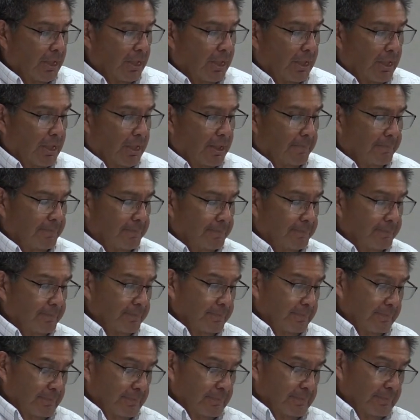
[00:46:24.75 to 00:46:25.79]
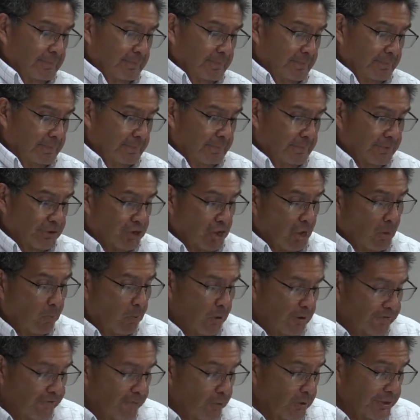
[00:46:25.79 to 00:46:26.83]
uh, Psalm
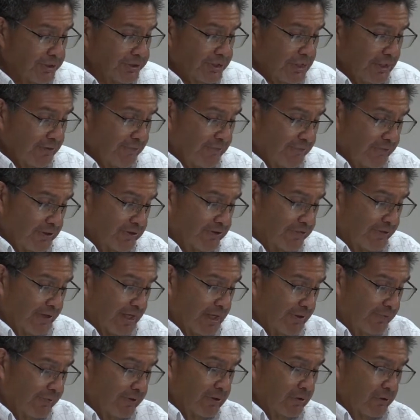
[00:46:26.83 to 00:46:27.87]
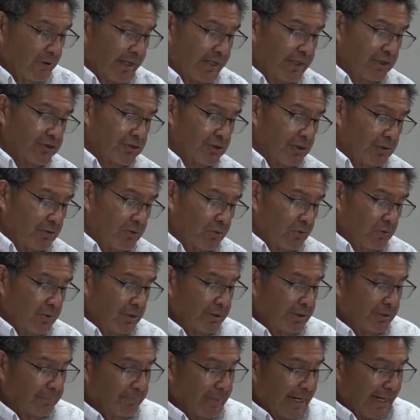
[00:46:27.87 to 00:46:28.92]
147, verse 5 Great is our
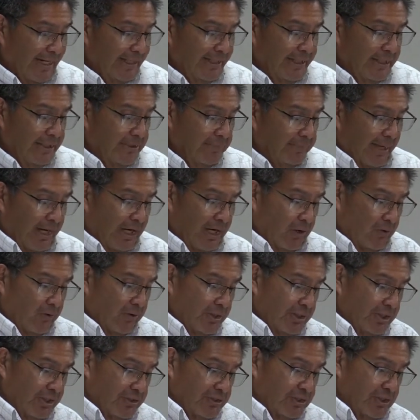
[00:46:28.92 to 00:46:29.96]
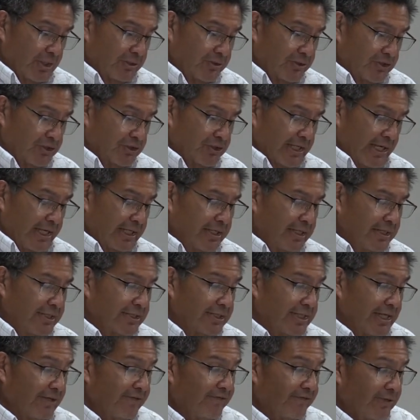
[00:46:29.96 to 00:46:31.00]
Lord and mighty in power, his understanding
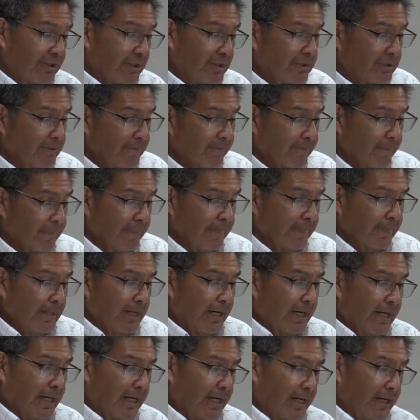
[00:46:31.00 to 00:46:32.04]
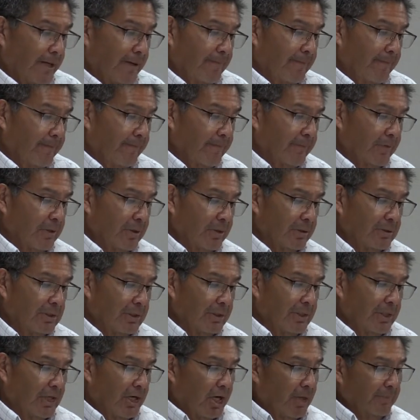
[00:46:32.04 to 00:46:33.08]
is infinite. Um,
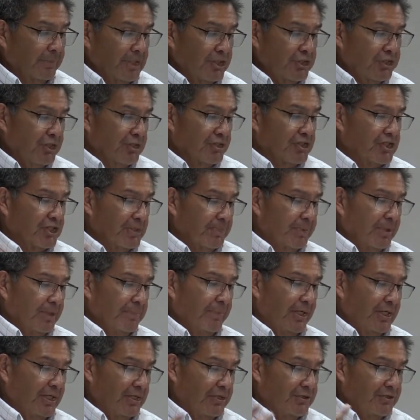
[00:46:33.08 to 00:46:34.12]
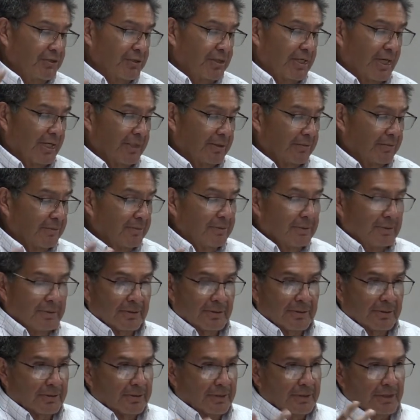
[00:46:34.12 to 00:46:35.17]
omniscience simply means that
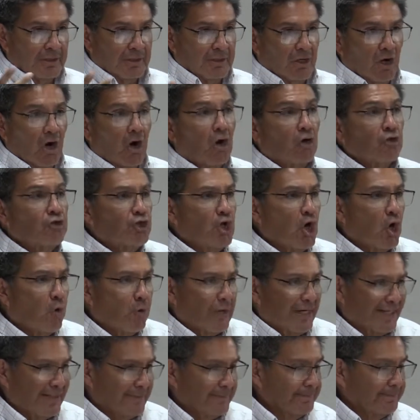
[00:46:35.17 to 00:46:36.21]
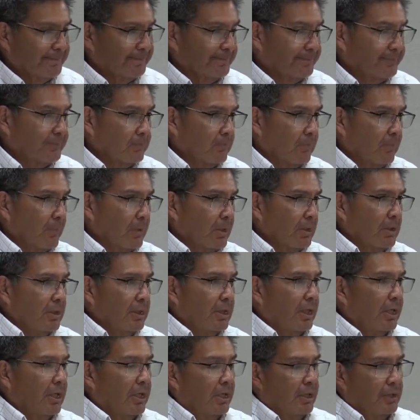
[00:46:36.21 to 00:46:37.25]
all knowing,
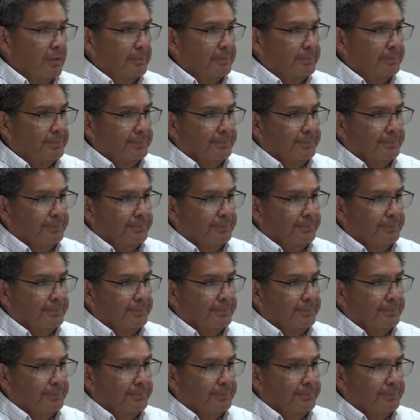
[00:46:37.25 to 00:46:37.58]
uh,